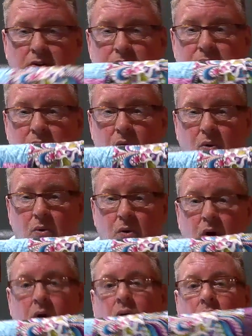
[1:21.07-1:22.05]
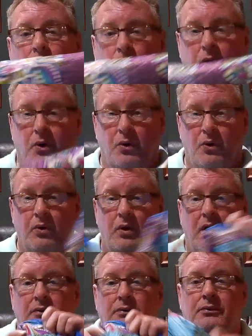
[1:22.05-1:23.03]
just go row
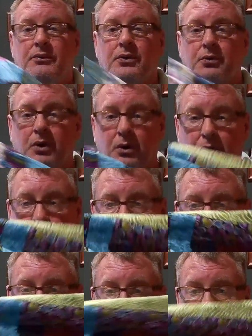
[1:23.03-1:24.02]
after row,